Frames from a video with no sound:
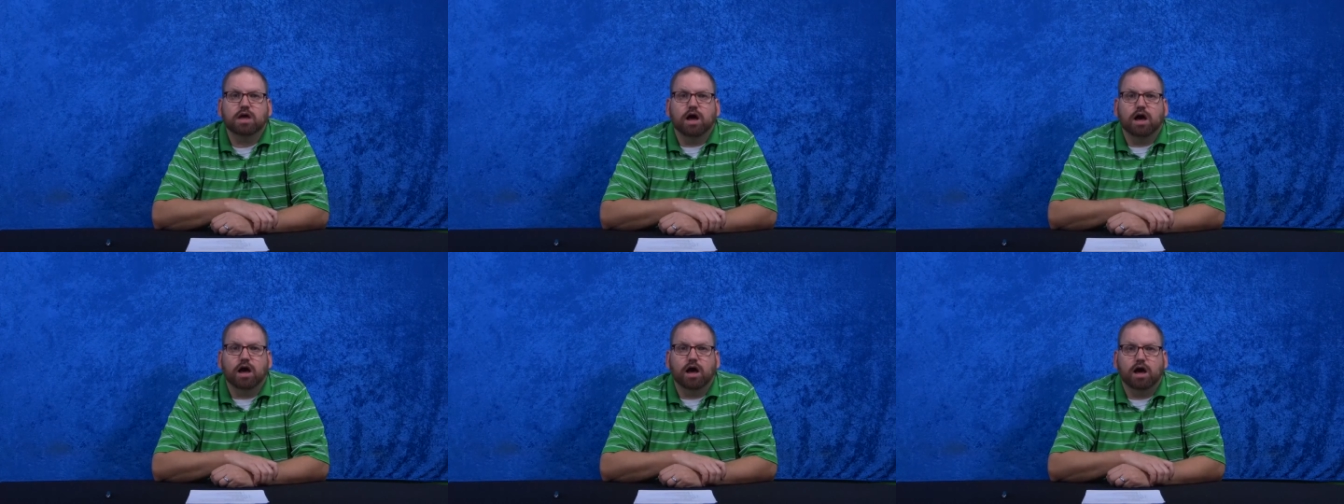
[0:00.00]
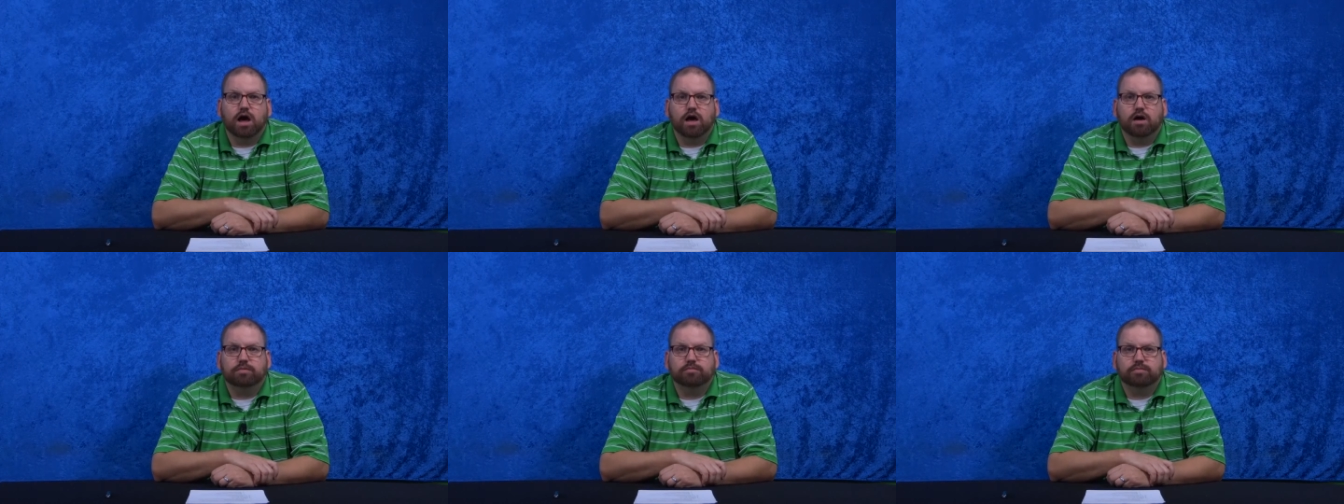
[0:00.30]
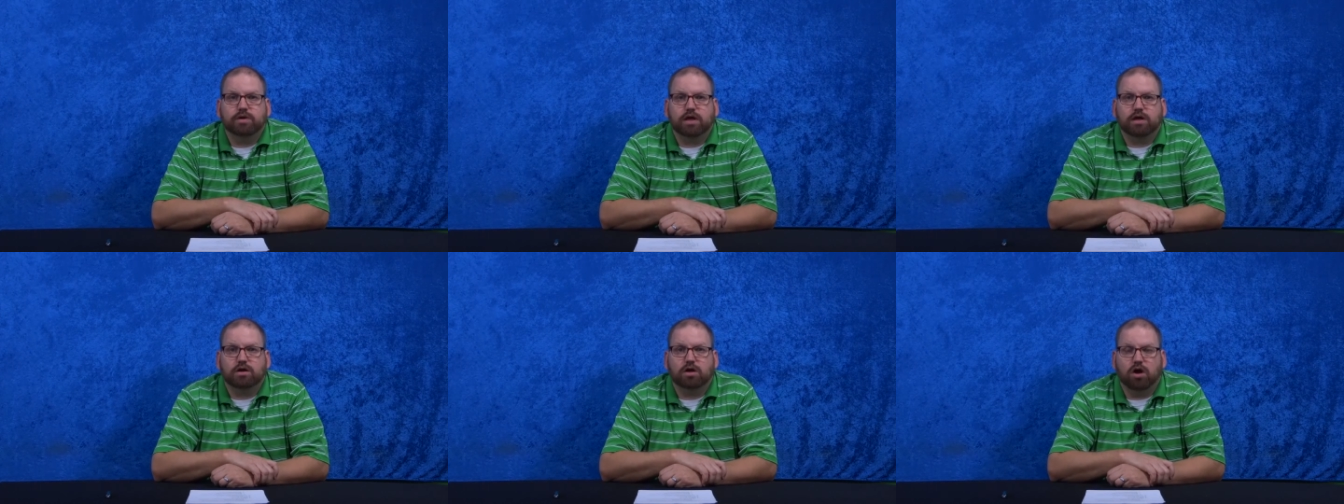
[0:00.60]

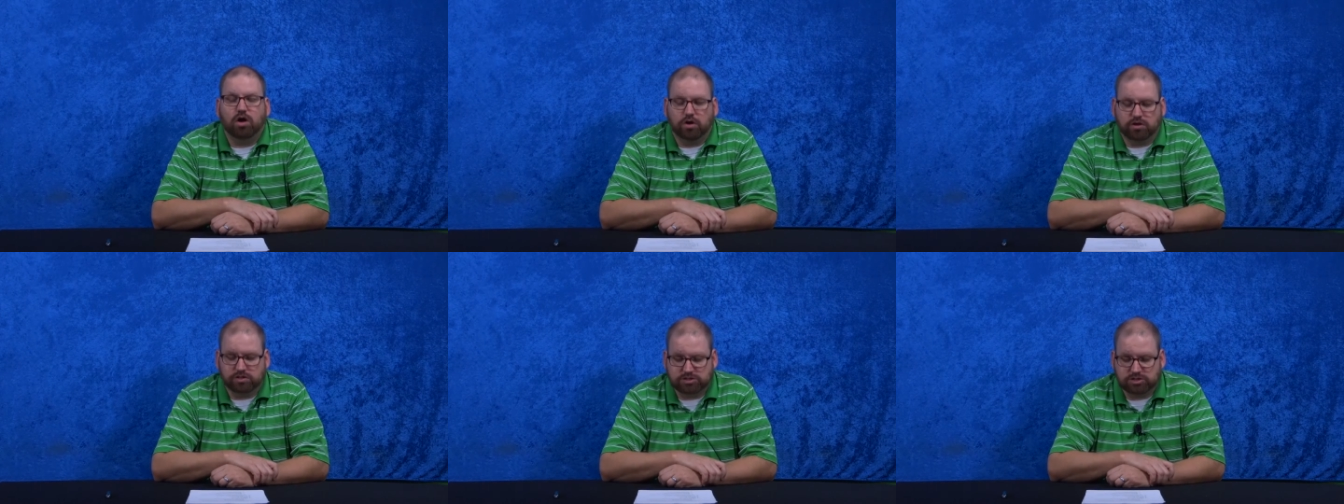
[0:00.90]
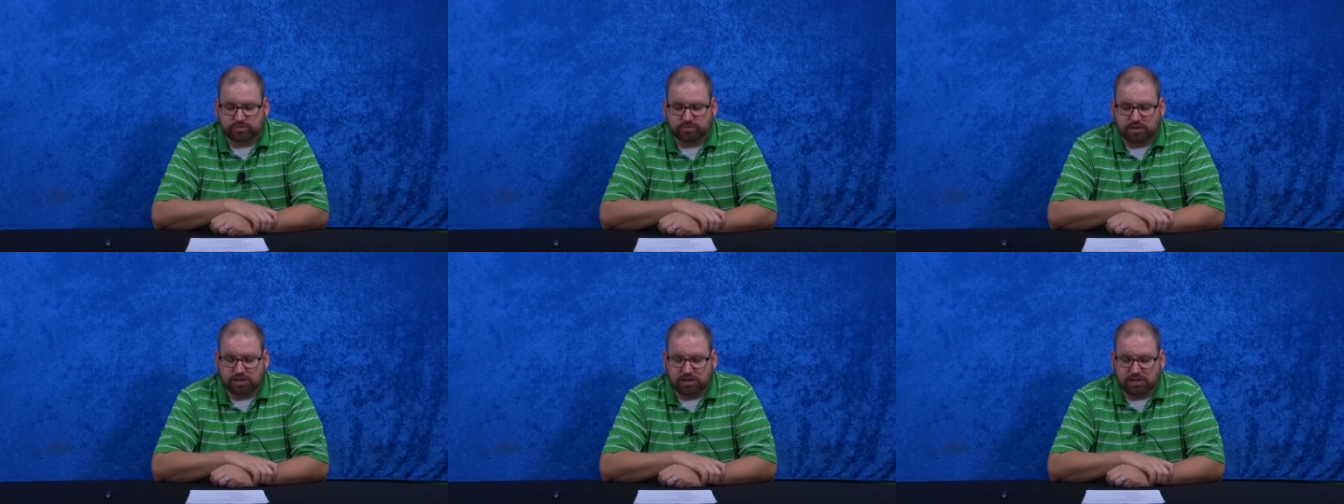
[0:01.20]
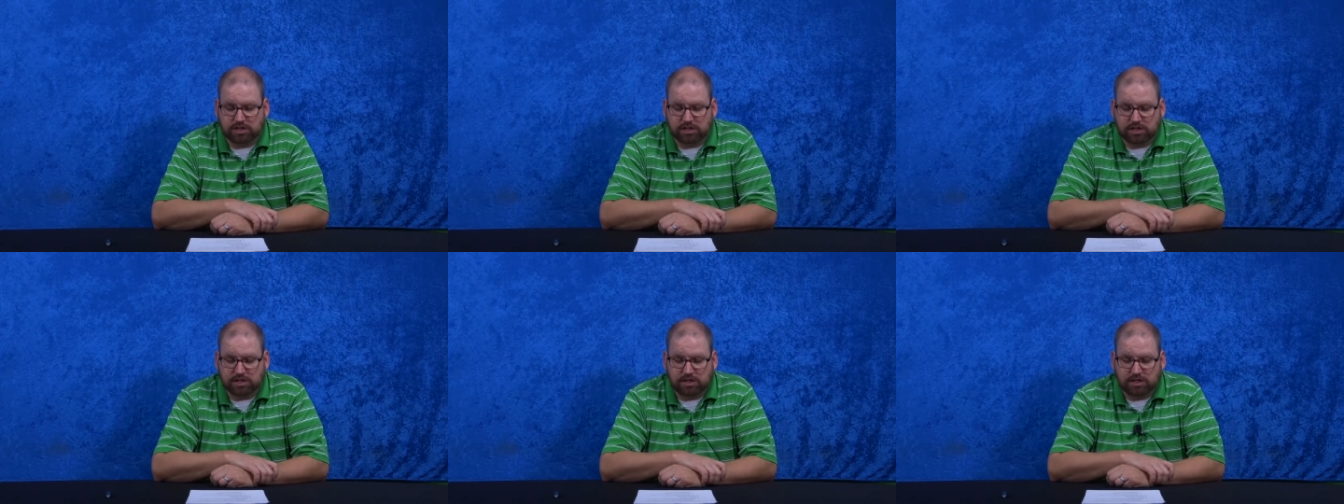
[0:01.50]
And
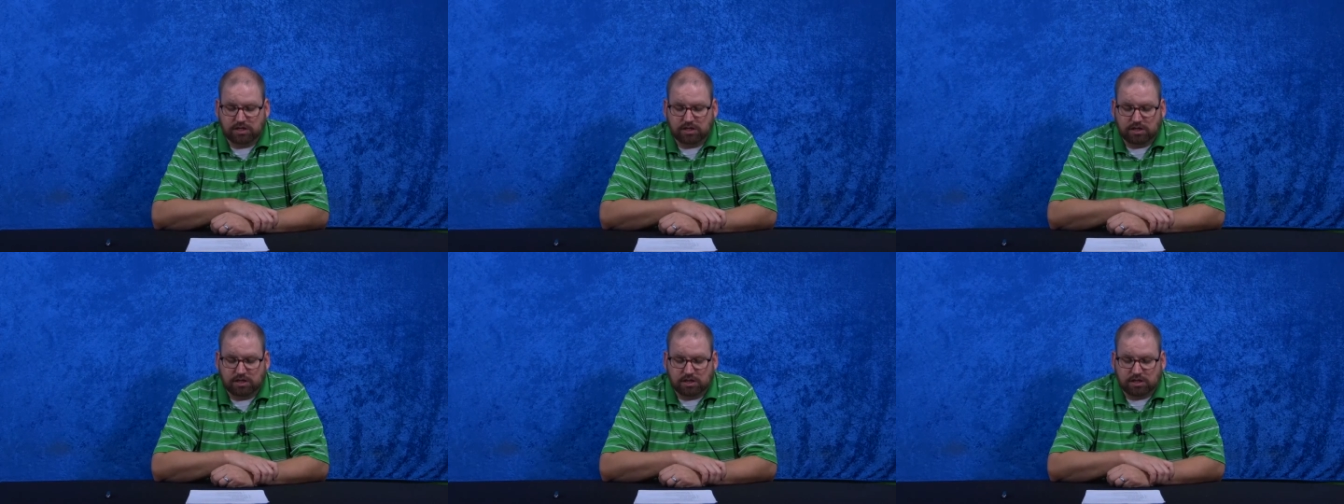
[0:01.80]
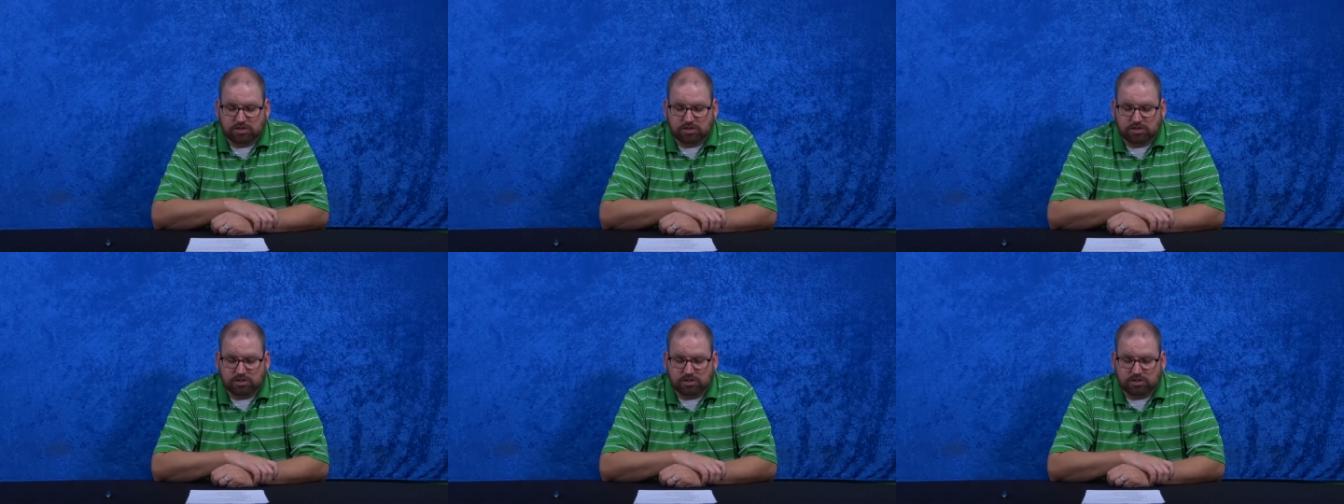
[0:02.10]
ultimately,